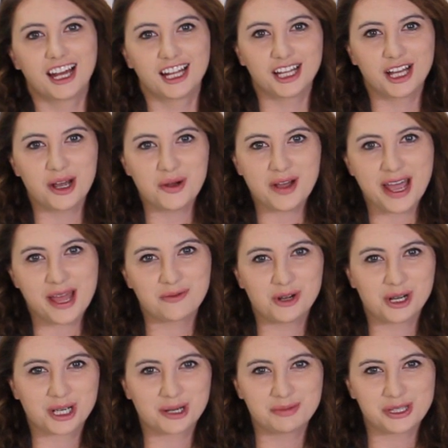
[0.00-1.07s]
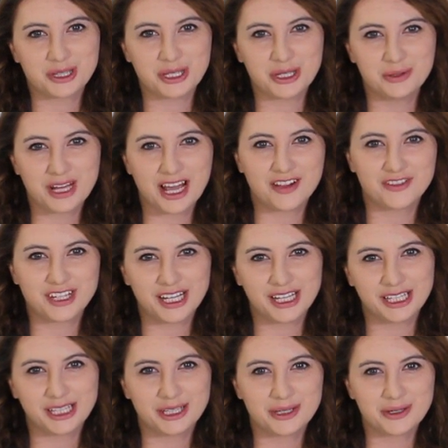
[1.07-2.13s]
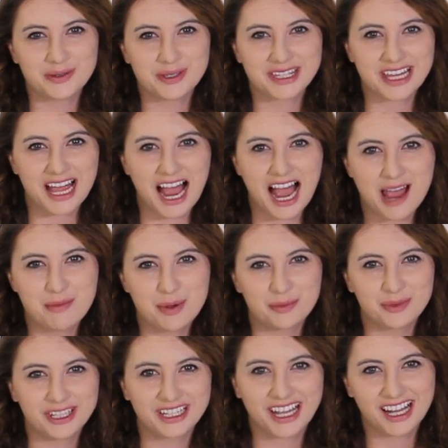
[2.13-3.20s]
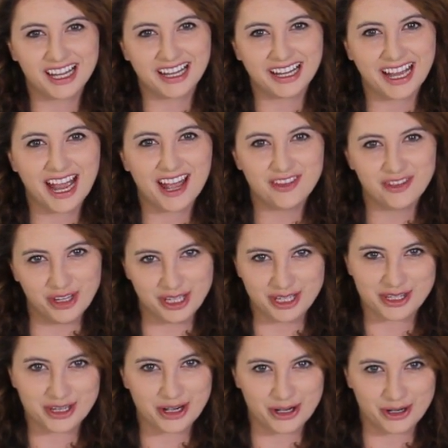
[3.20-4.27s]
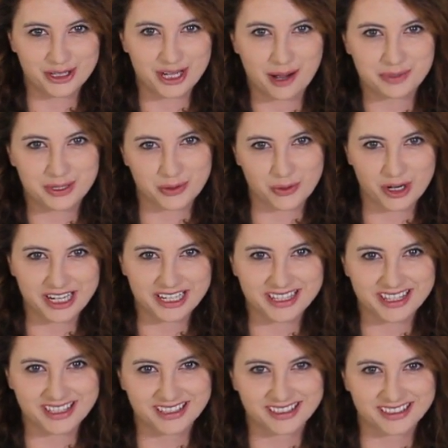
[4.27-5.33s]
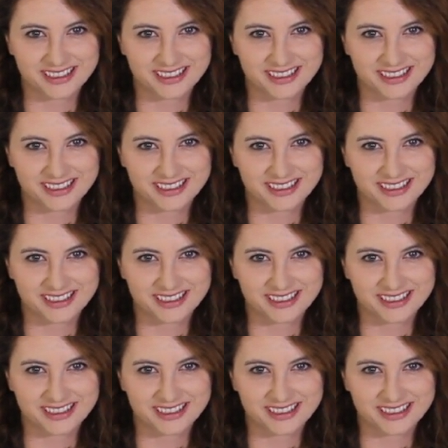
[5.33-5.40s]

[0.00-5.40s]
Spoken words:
Hello and welcome to the ULife Daily News. I'm Emily Kelley and these are your top stories.